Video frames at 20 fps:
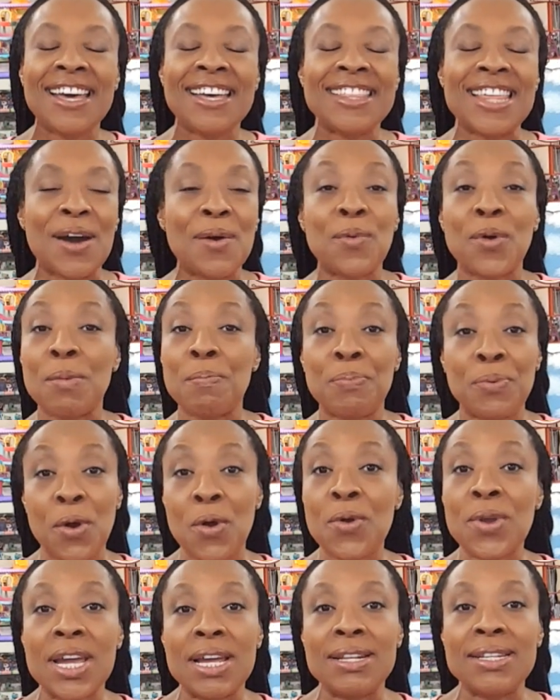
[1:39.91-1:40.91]
that were
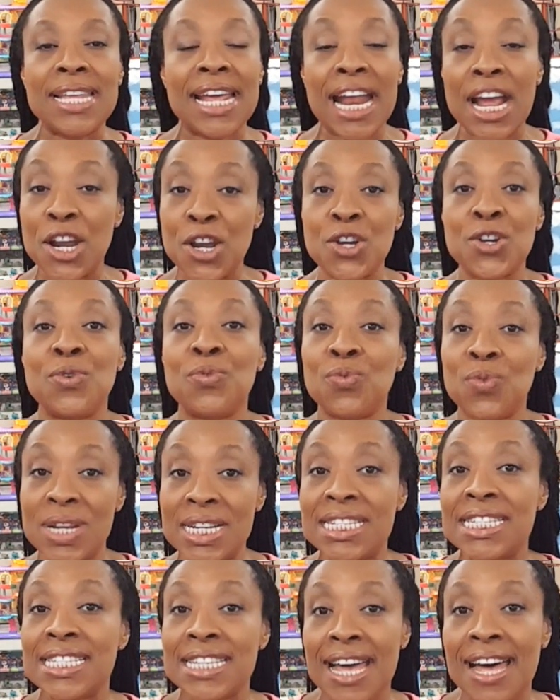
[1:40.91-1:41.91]
broken that I couldn't
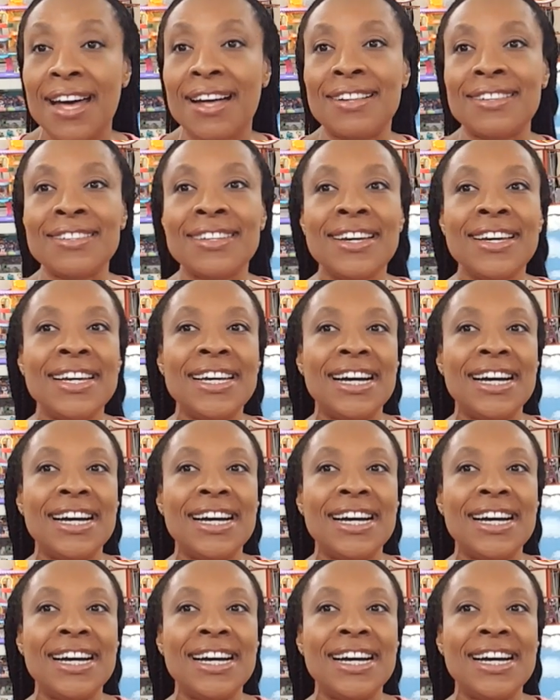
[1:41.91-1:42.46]
resell.